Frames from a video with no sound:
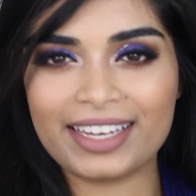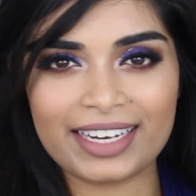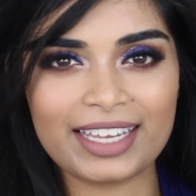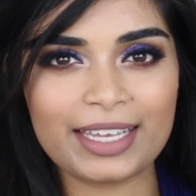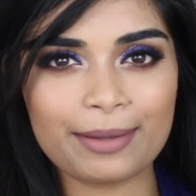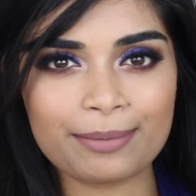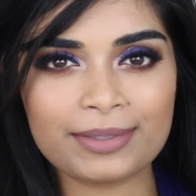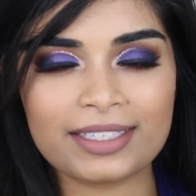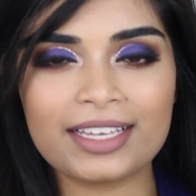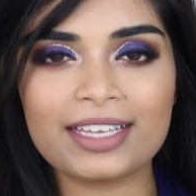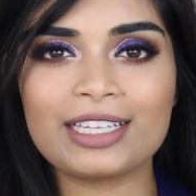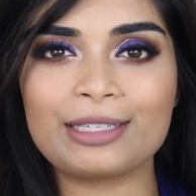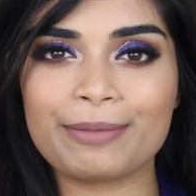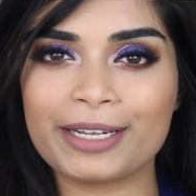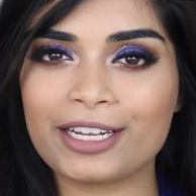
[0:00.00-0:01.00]
Eat heaps,
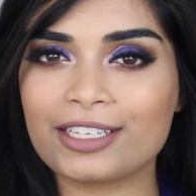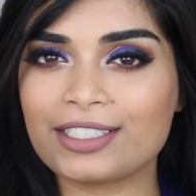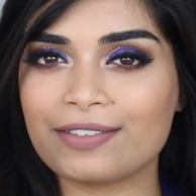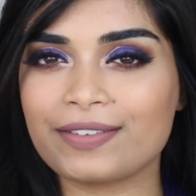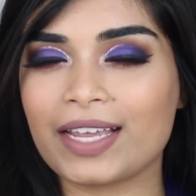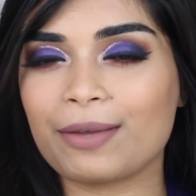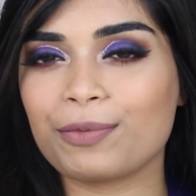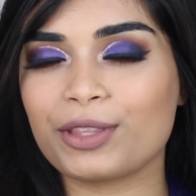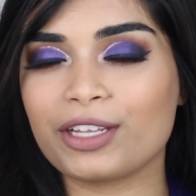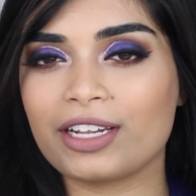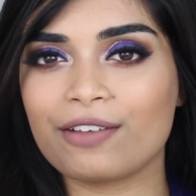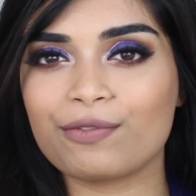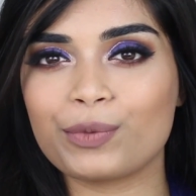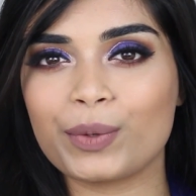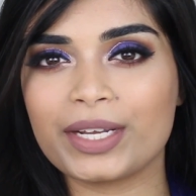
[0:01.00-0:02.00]
spend lots of time with your
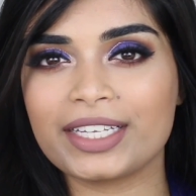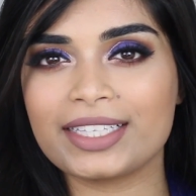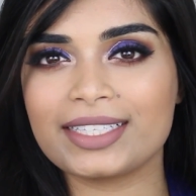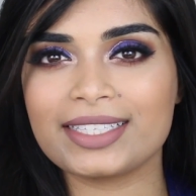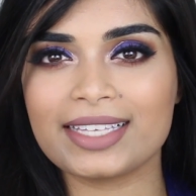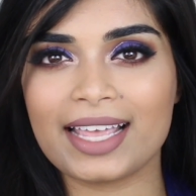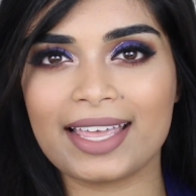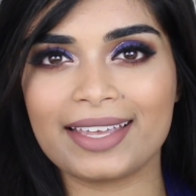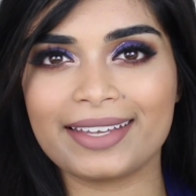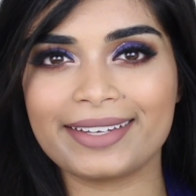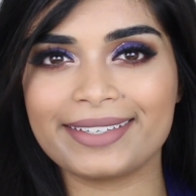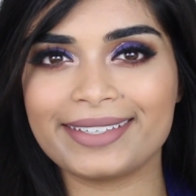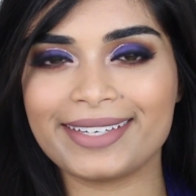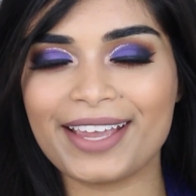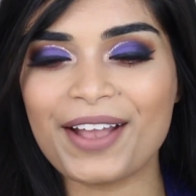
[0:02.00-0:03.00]
loved ones,
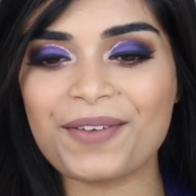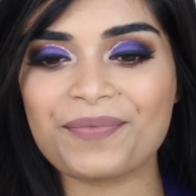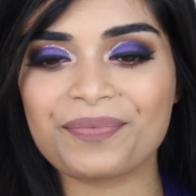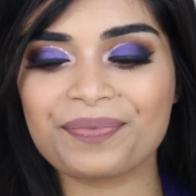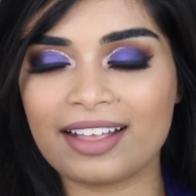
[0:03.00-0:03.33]
and yeah,